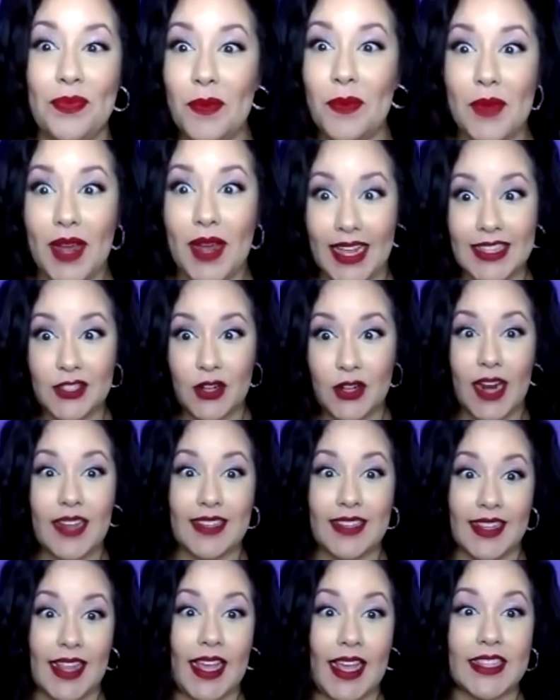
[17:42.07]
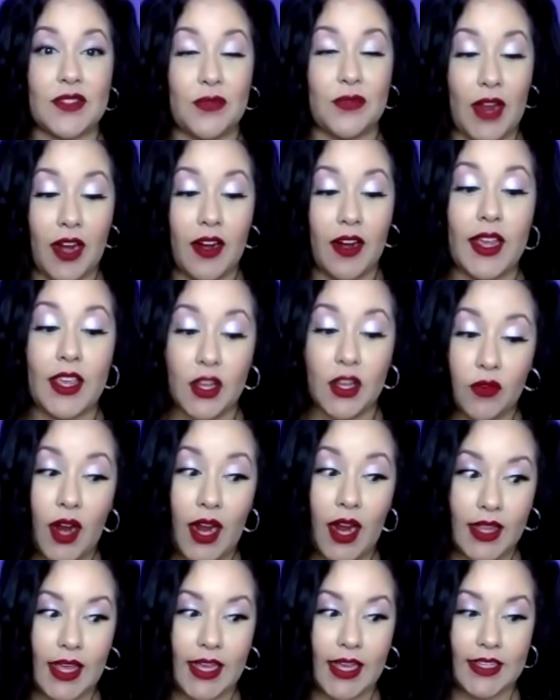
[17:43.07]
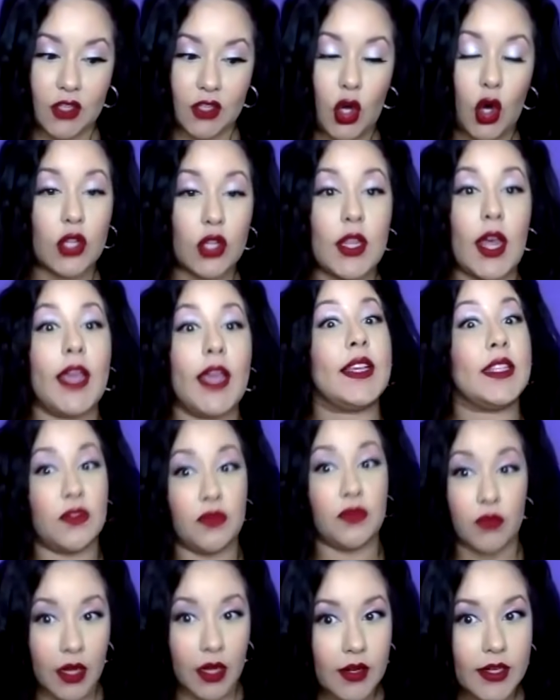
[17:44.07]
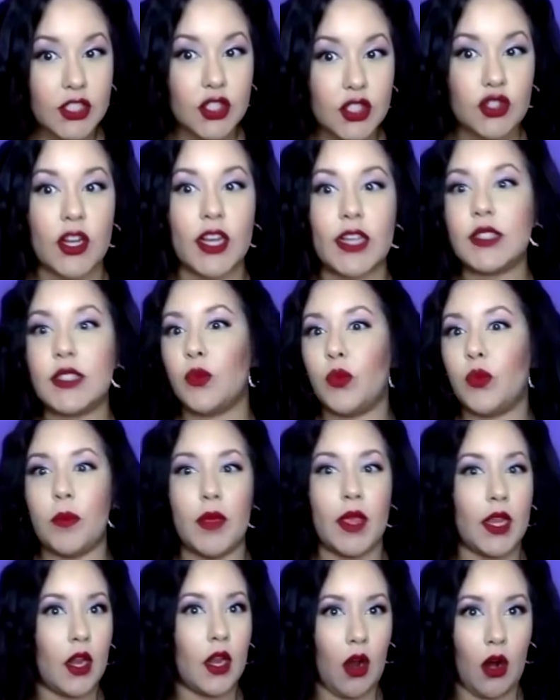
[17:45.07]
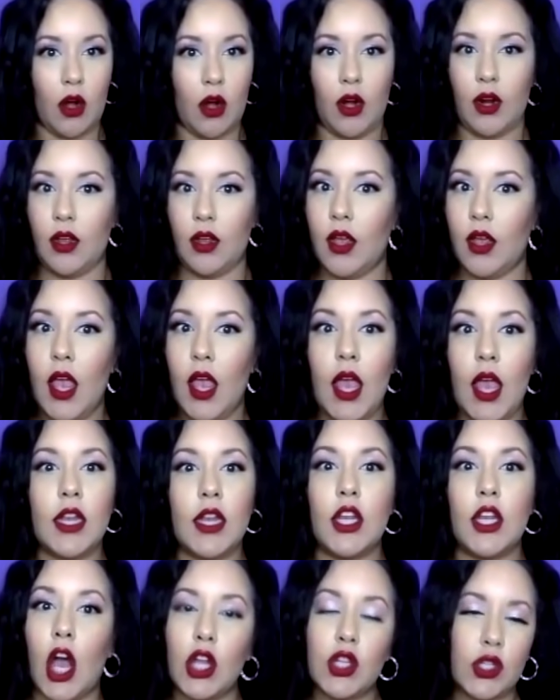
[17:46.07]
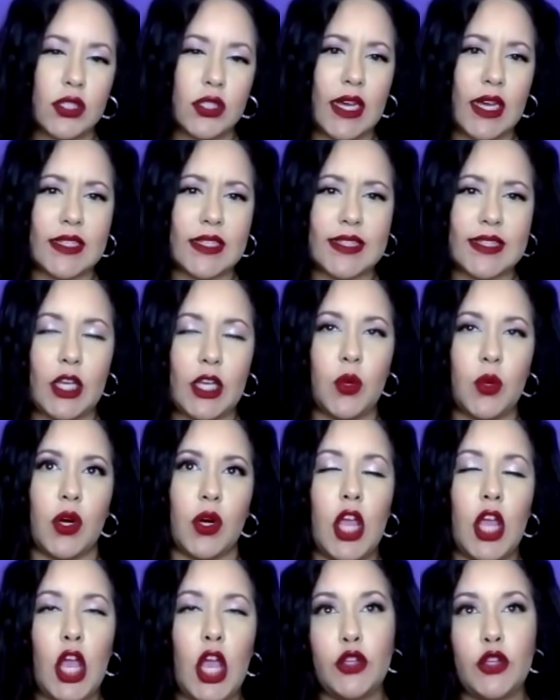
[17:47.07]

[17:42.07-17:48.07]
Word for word: But it's crazy. Like, it's very, you're right. Like, it's cult-like. It's very strict. Women are not looked at as equal.